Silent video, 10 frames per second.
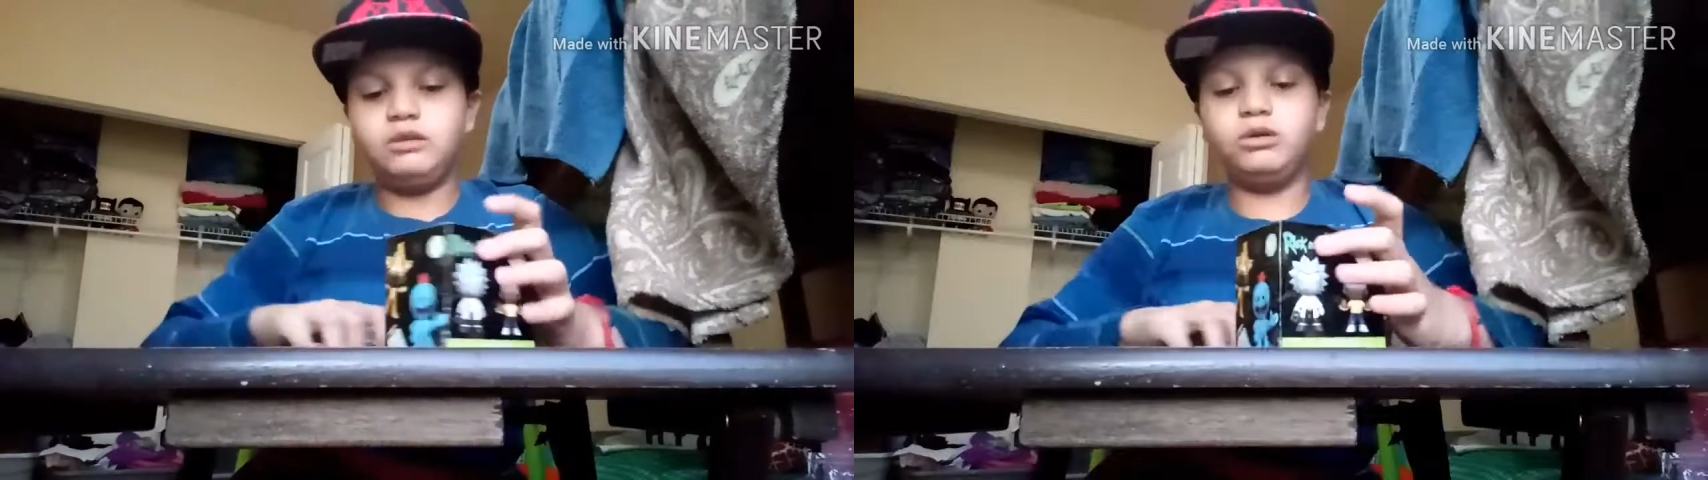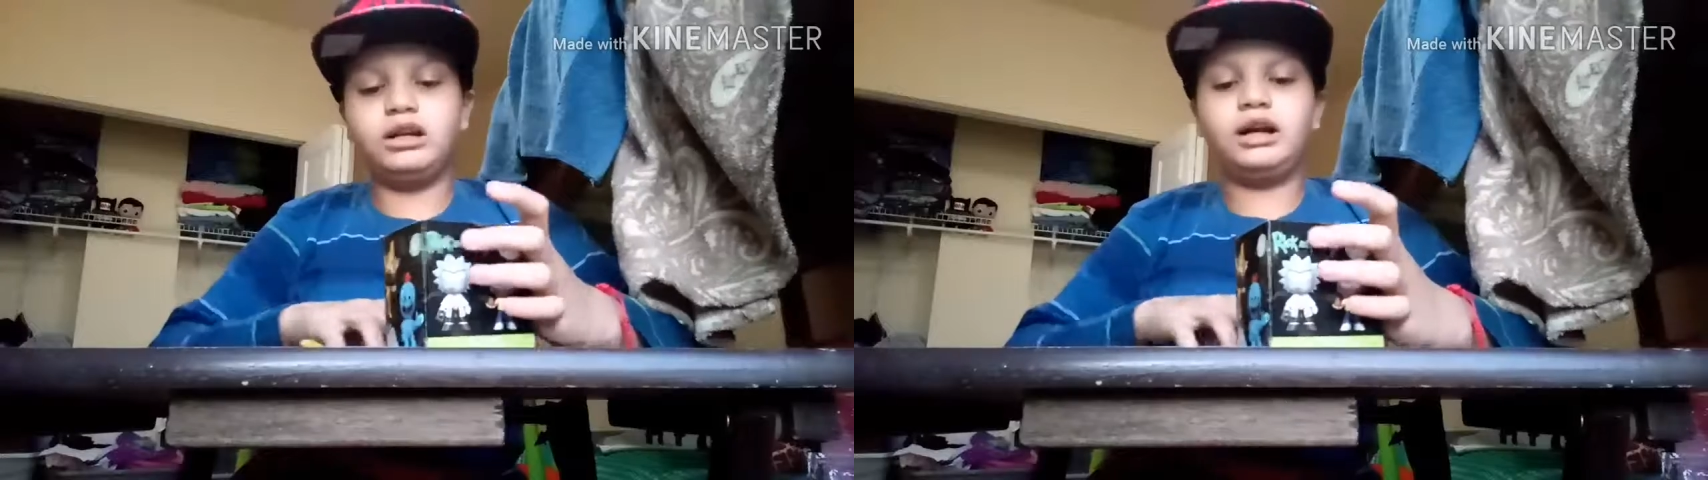
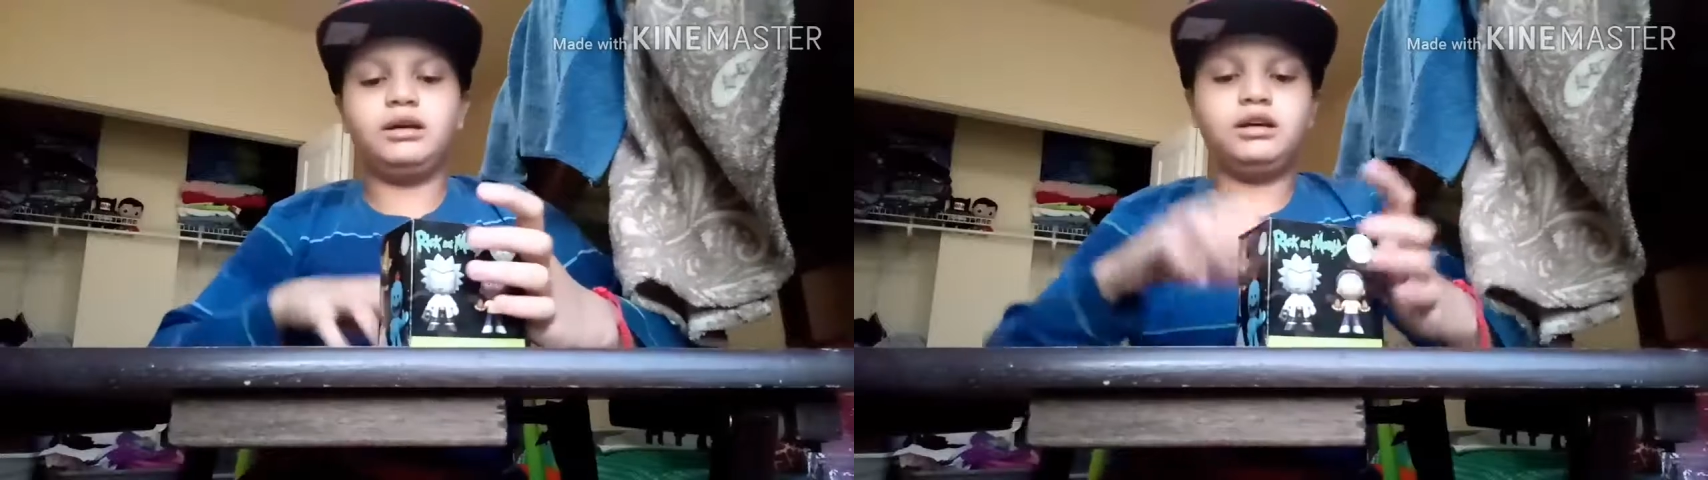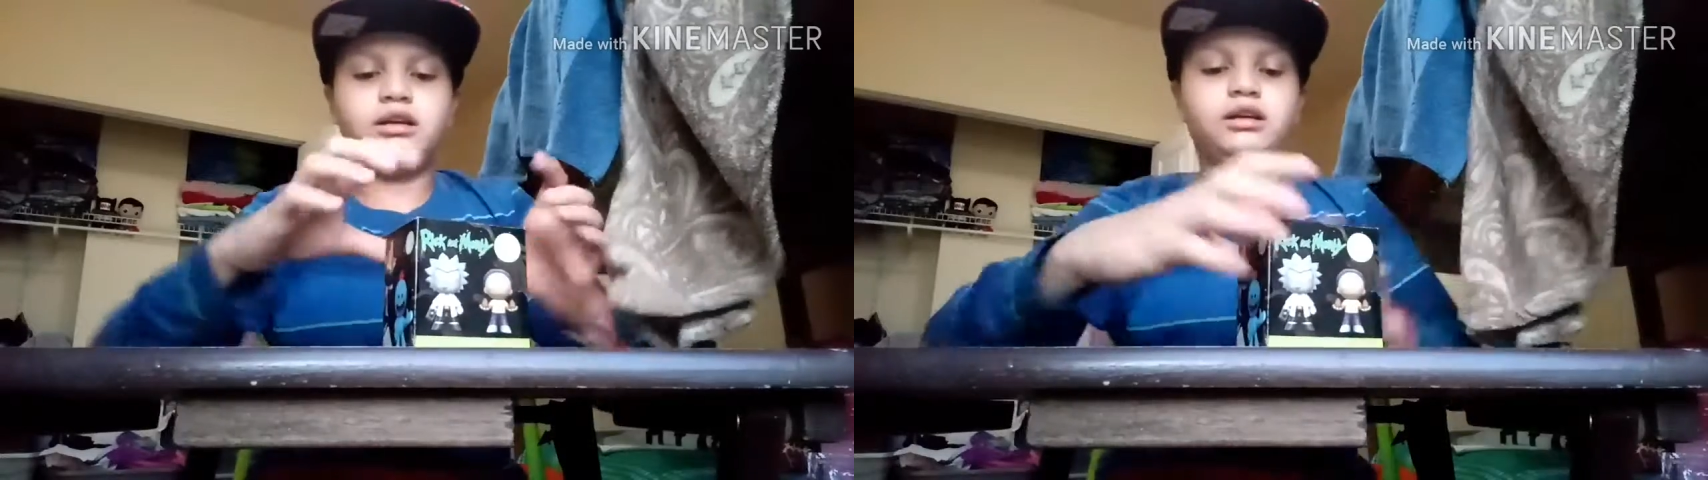
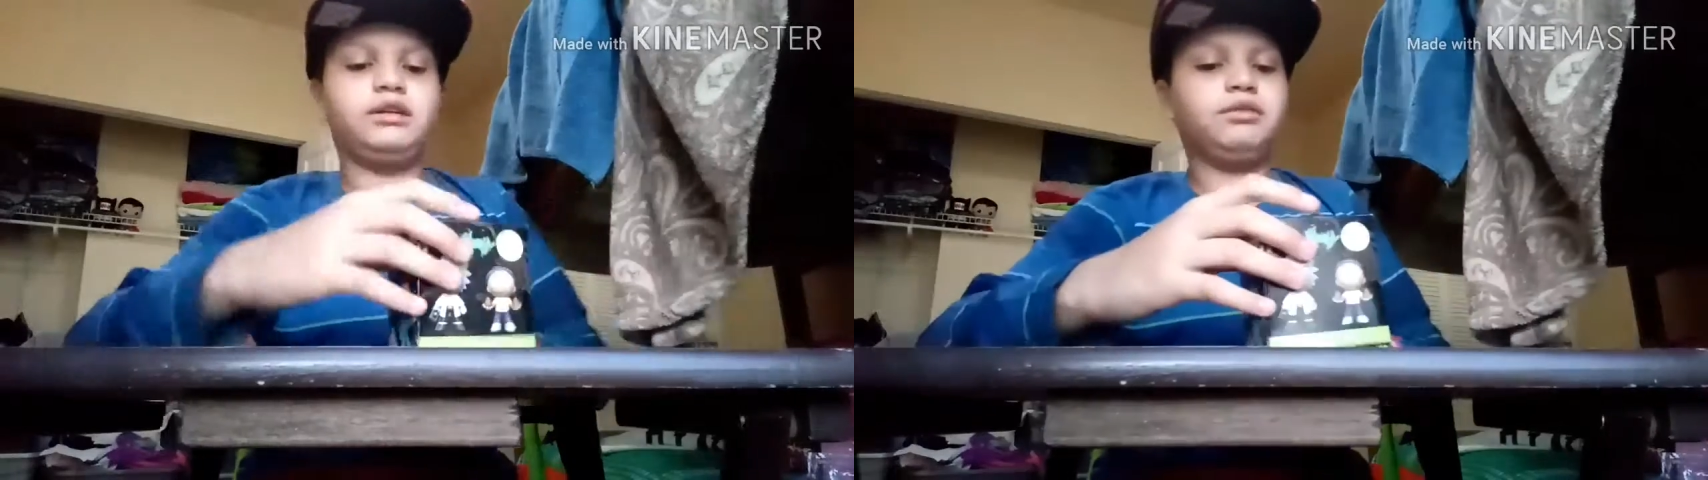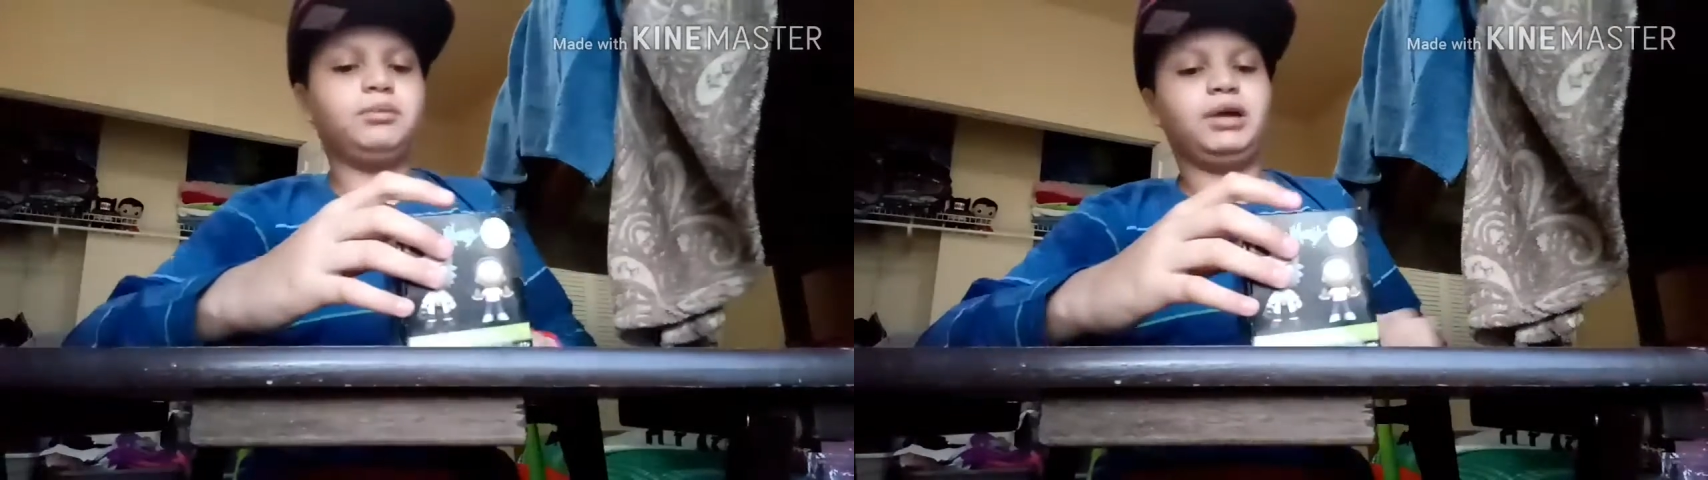not
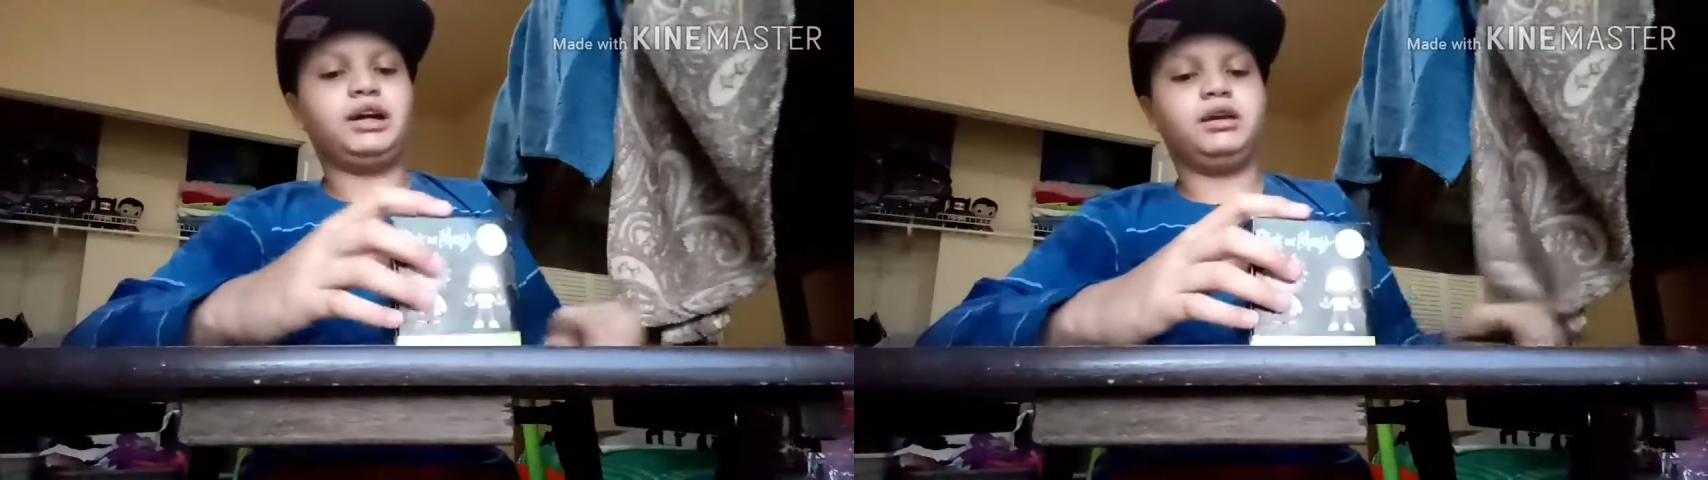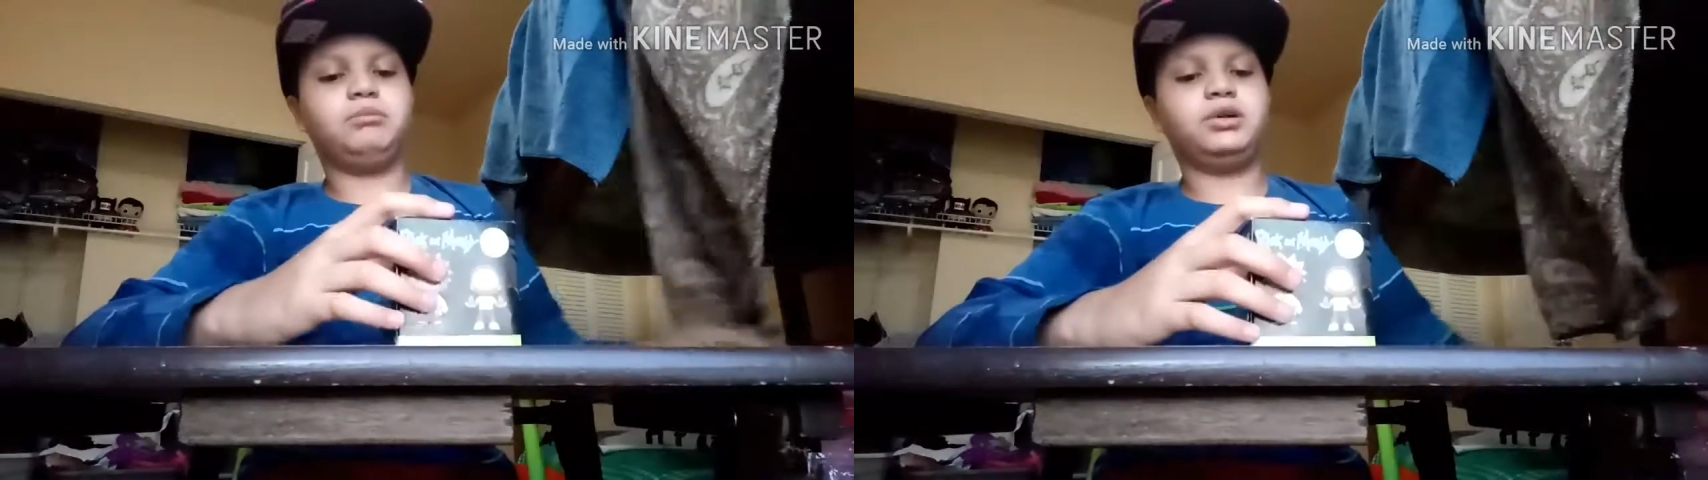everybody,